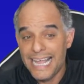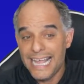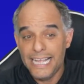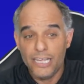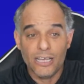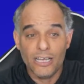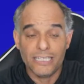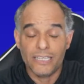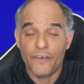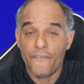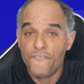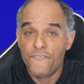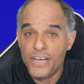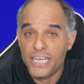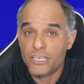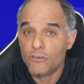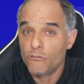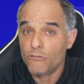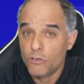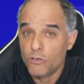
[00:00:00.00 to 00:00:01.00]
you had the
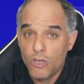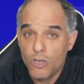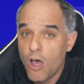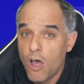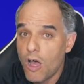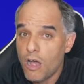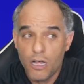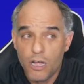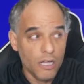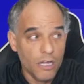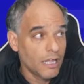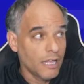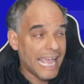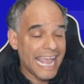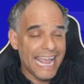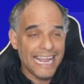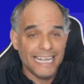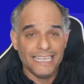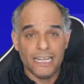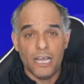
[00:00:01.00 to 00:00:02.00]
federal law
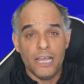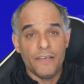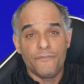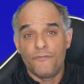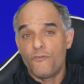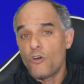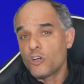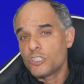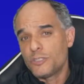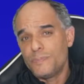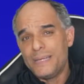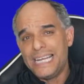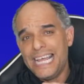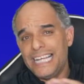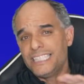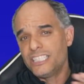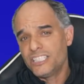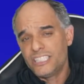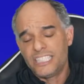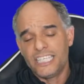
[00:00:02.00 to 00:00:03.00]
enforcement
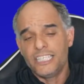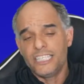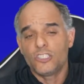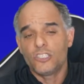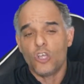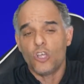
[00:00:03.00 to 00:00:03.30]
agencies